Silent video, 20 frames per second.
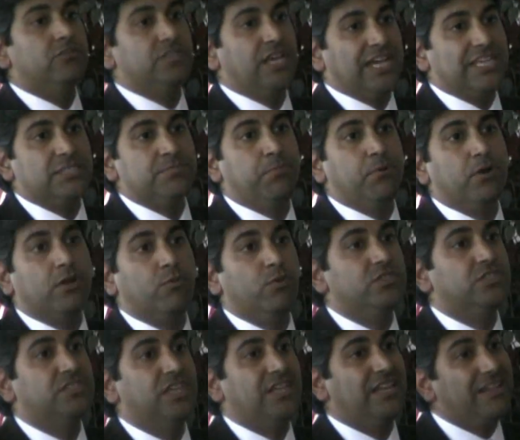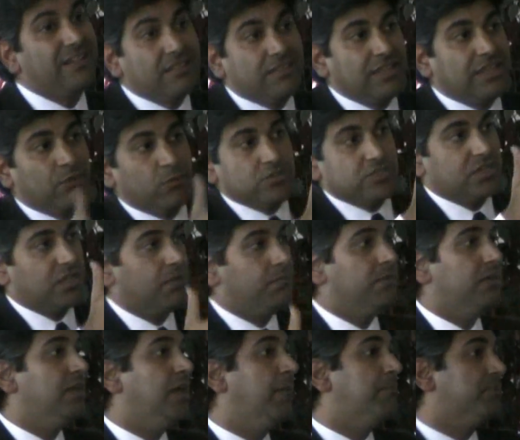textbook, which they didn't think was going to
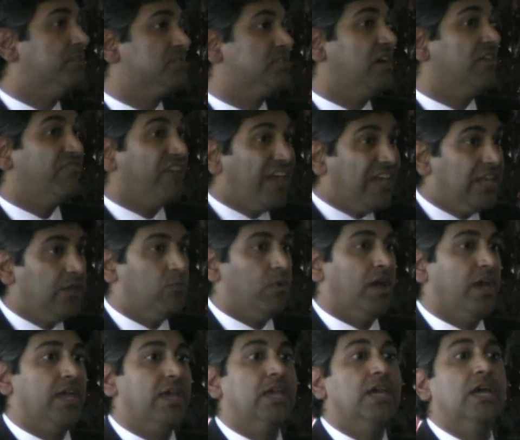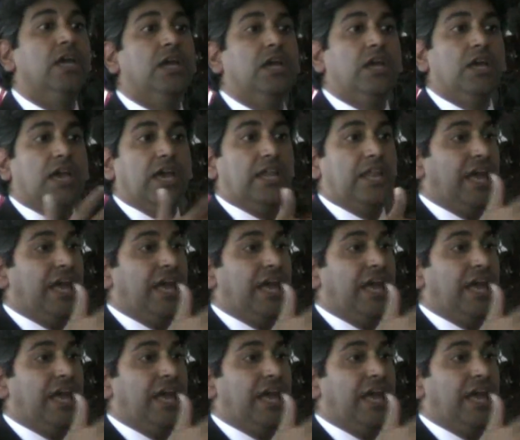be up to snuff anyway, and